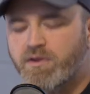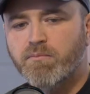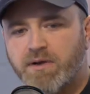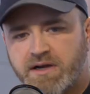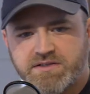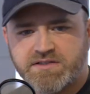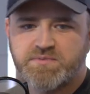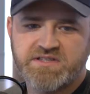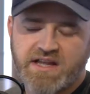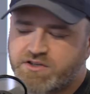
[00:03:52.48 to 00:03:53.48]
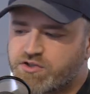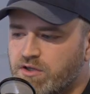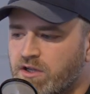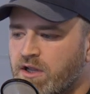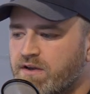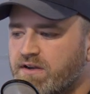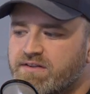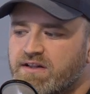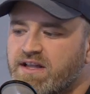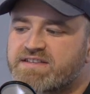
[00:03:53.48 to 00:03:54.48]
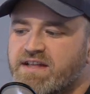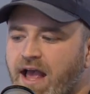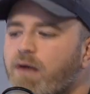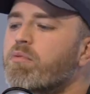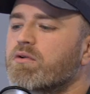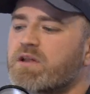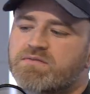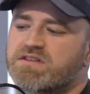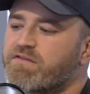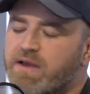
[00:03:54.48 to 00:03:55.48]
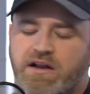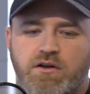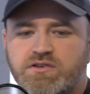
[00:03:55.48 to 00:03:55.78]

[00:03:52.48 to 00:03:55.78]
But it is substantial nonetheless. And Apple claims they've made all